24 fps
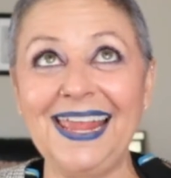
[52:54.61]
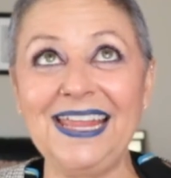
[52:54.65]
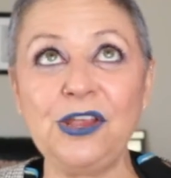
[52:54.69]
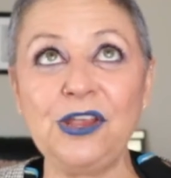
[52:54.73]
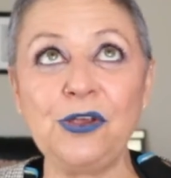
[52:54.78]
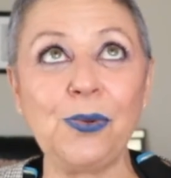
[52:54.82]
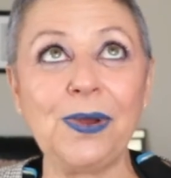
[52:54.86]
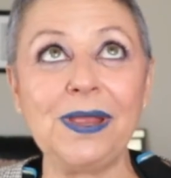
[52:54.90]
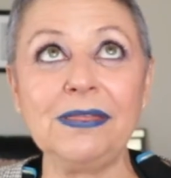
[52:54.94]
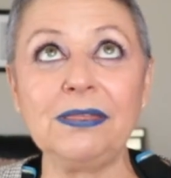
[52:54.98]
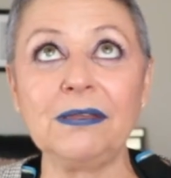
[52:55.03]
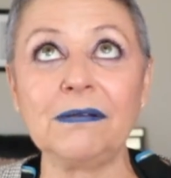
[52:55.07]

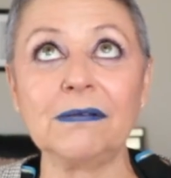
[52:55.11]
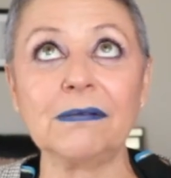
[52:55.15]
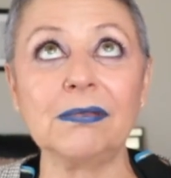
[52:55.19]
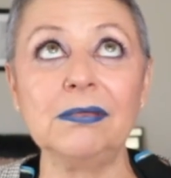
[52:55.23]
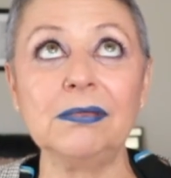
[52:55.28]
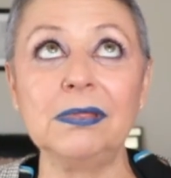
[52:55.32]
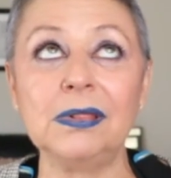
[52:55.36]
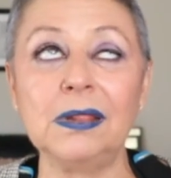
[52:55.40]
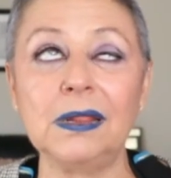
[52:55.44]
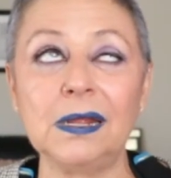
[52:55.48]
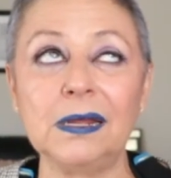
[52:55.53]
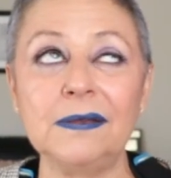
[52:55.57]
you either
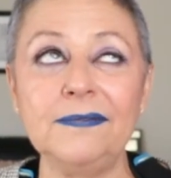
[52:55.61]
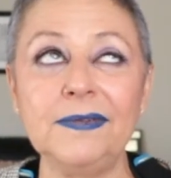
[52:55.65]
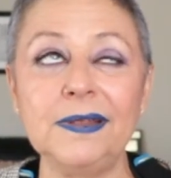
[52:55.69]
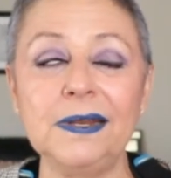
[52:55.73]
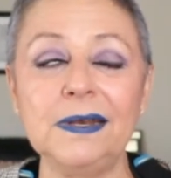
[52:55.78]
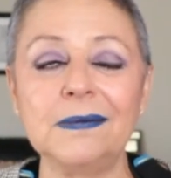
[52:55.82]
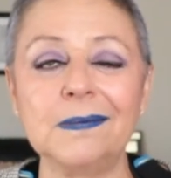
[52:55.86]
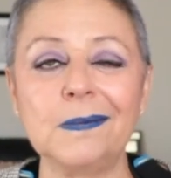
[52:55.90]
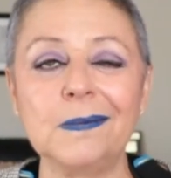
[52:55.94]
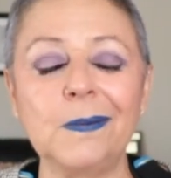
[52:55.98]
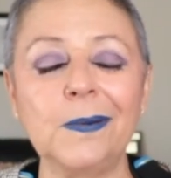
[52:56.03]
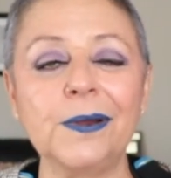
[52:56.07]
love
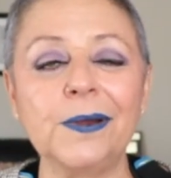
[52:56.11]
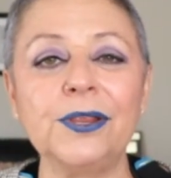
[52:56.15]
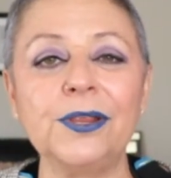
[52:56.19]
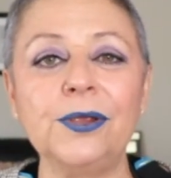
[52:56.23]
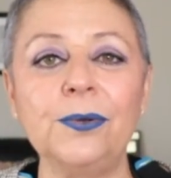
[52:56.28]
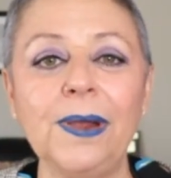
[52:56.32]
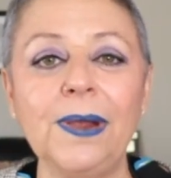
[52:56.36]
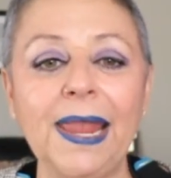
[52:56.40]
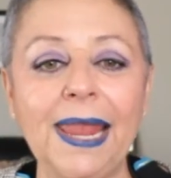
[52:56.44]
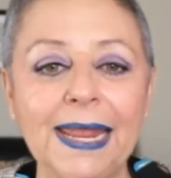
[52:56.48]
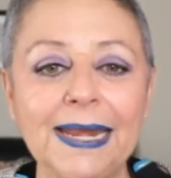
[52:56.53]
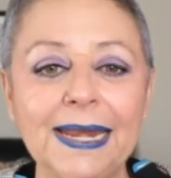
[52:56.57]
it or
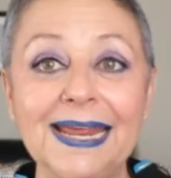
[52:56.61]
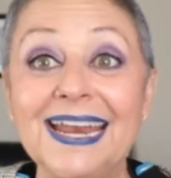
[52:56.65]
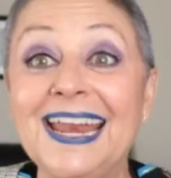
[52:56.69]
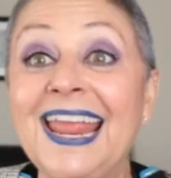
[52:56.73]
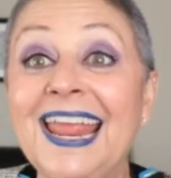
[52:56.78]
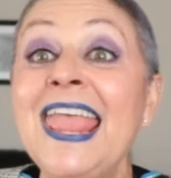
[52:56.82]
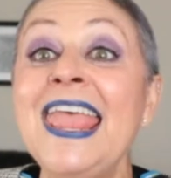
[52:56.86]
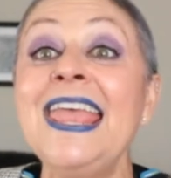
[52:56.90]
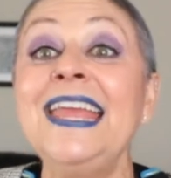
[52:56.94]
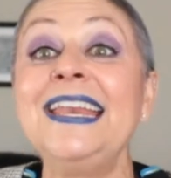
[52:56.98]
you hate it.